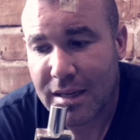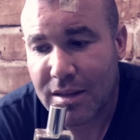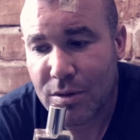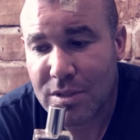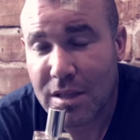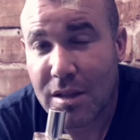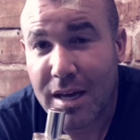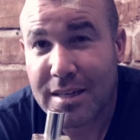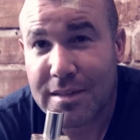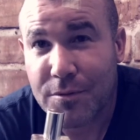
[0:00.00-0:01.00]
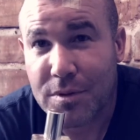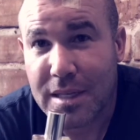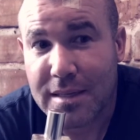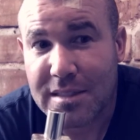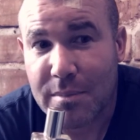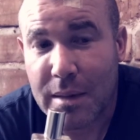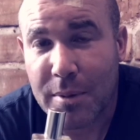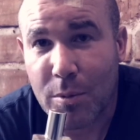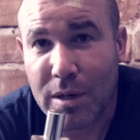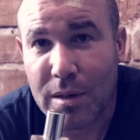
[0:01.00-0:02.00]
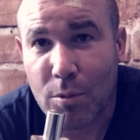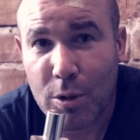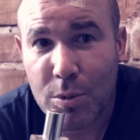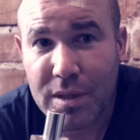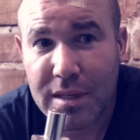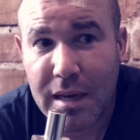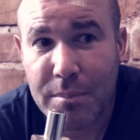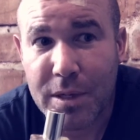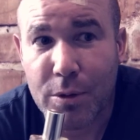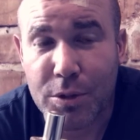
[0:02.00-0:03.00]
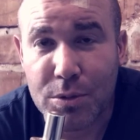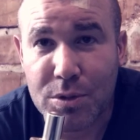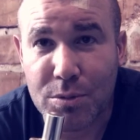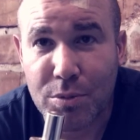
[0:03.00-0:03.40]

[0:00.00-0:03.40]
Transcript: there's a lot of different things that make me want to work with a company or use their